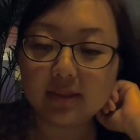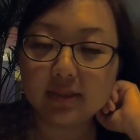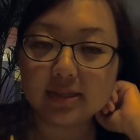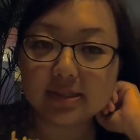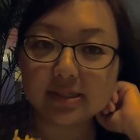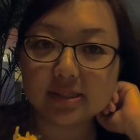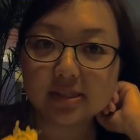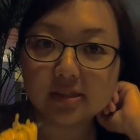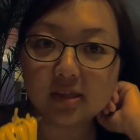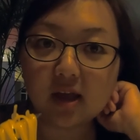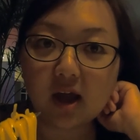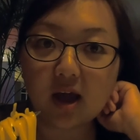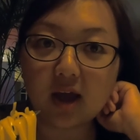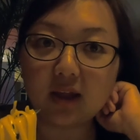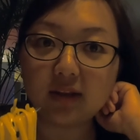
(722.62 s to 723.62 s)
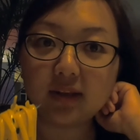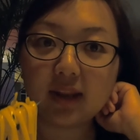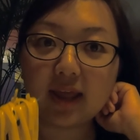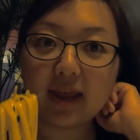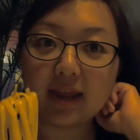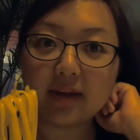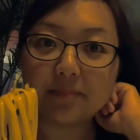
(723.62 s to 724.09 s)
This is not
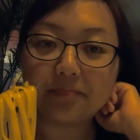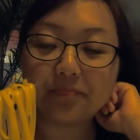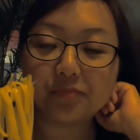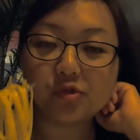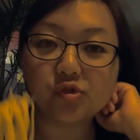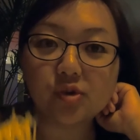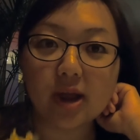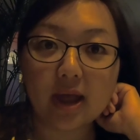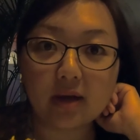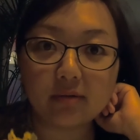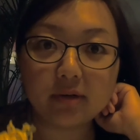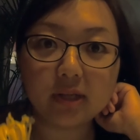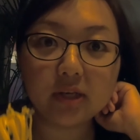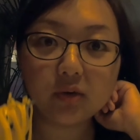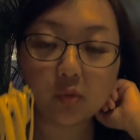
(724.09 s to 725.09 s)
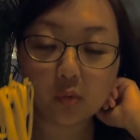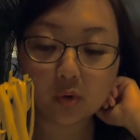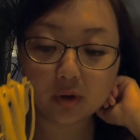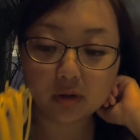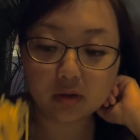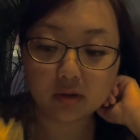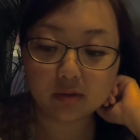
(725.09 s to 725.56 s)
like drowned in
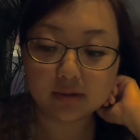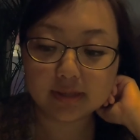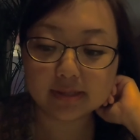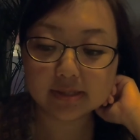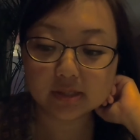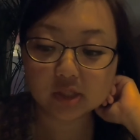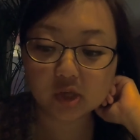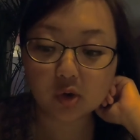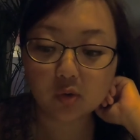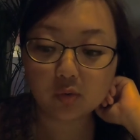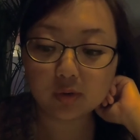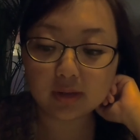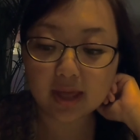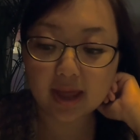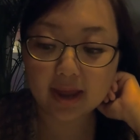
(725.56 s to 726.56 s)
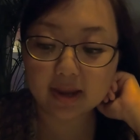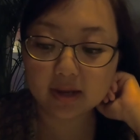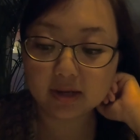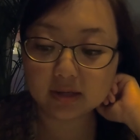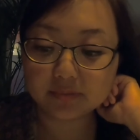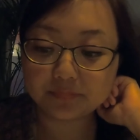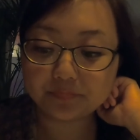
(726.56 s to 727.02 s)
oil. It's so
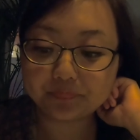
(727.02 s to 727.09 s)
light.